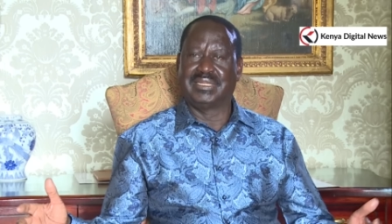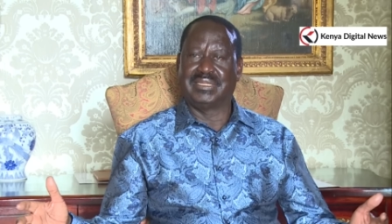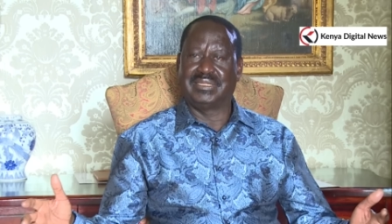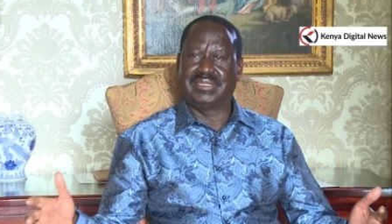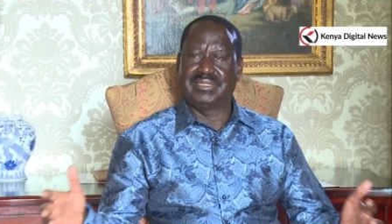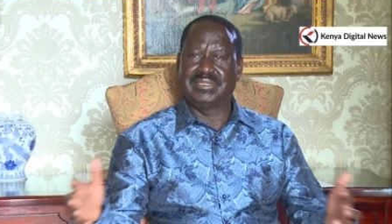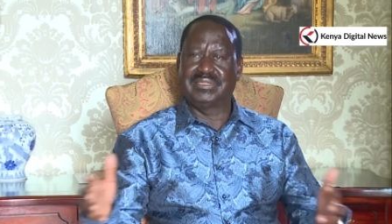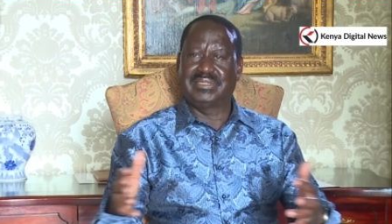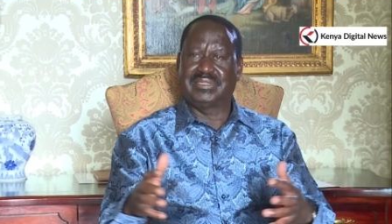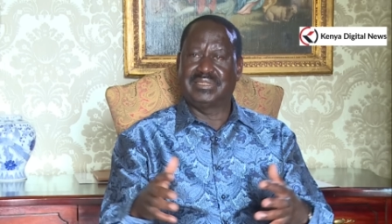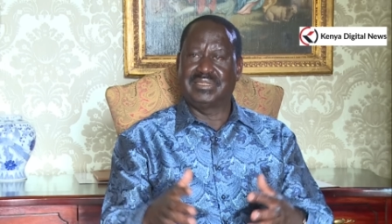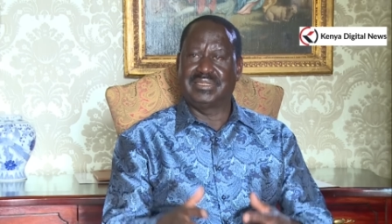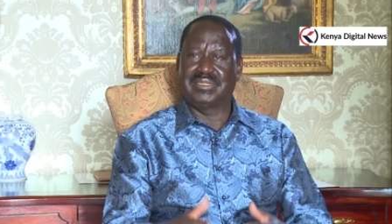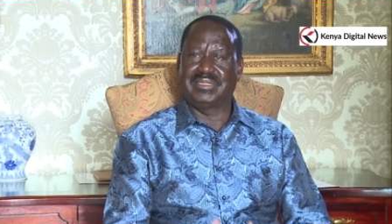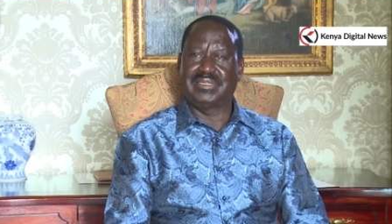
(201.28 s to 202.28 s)

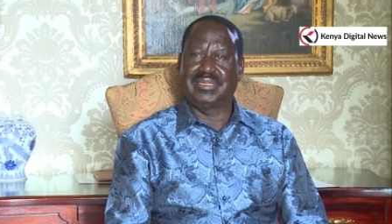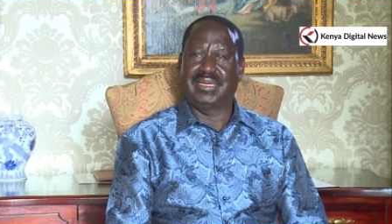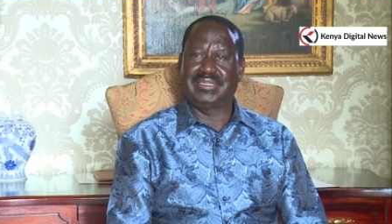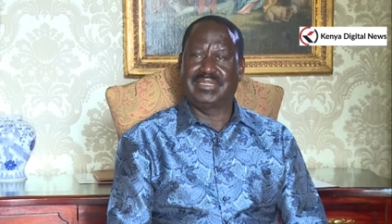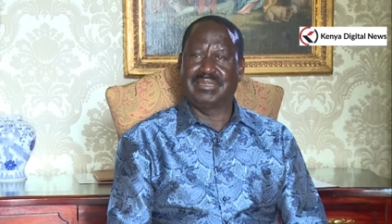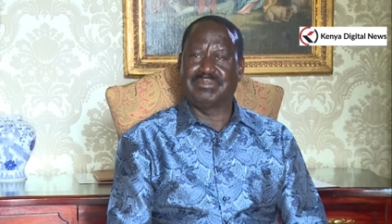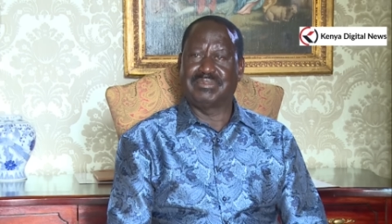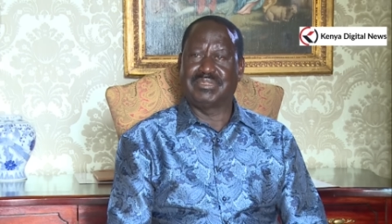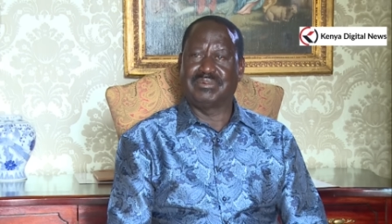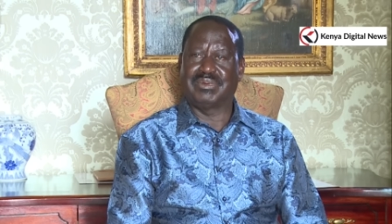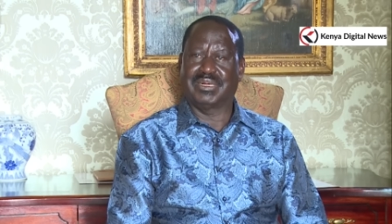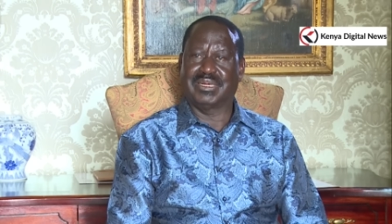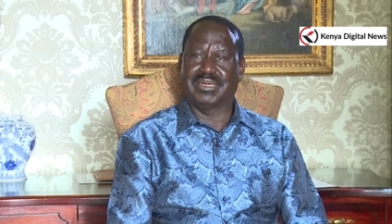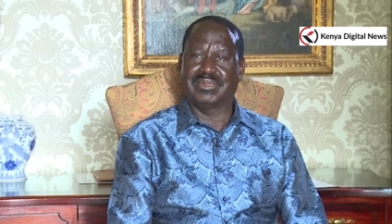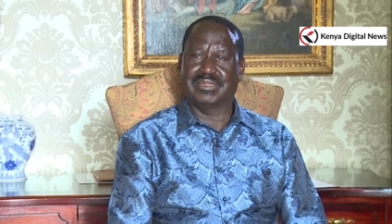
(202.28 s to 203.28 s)
These items they
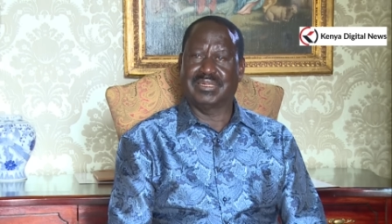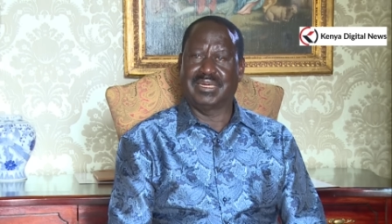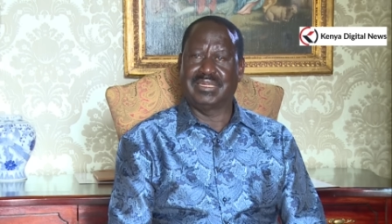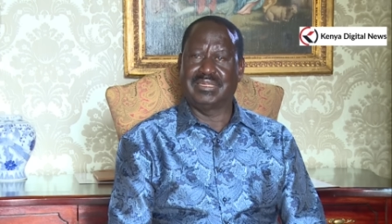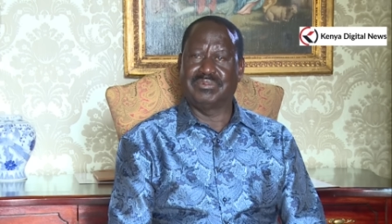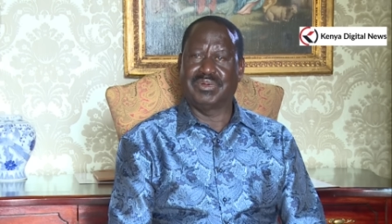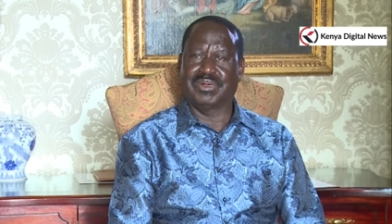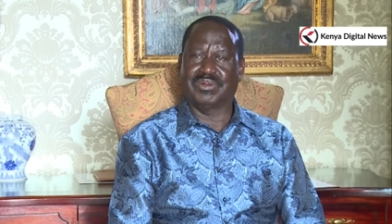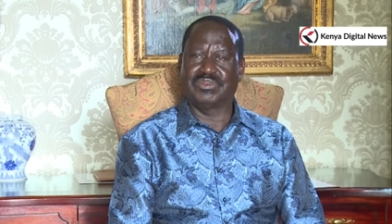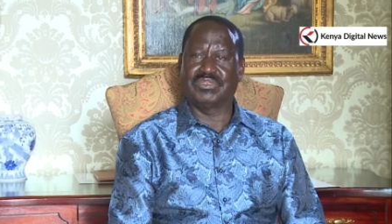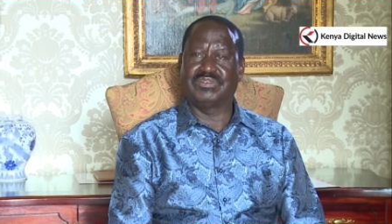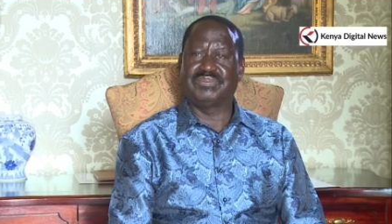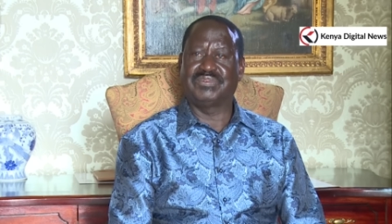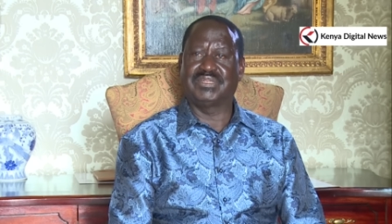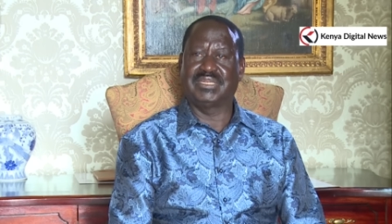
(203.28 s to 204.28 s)
were carrying were
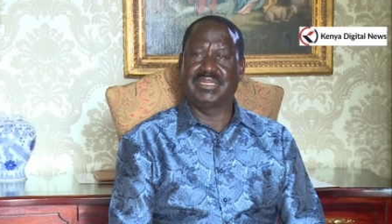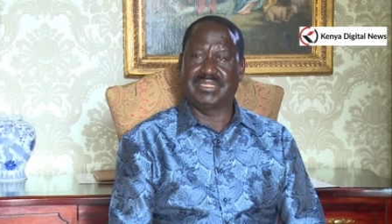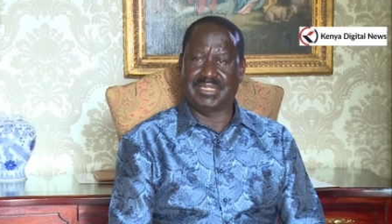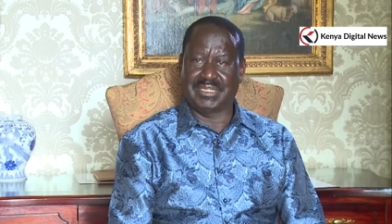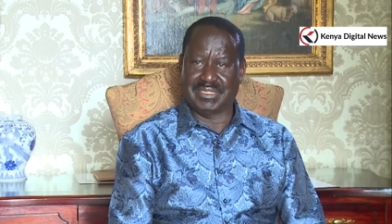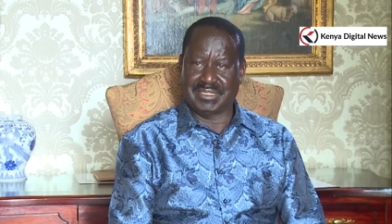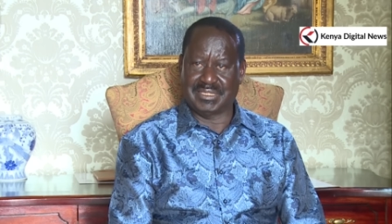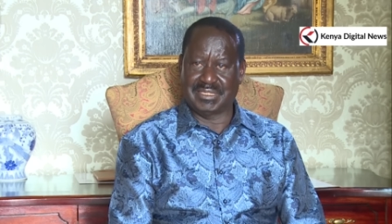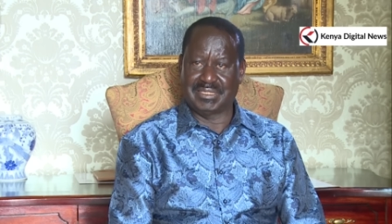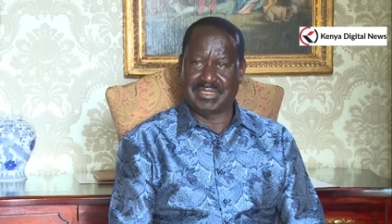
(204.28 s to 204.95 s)
confiscated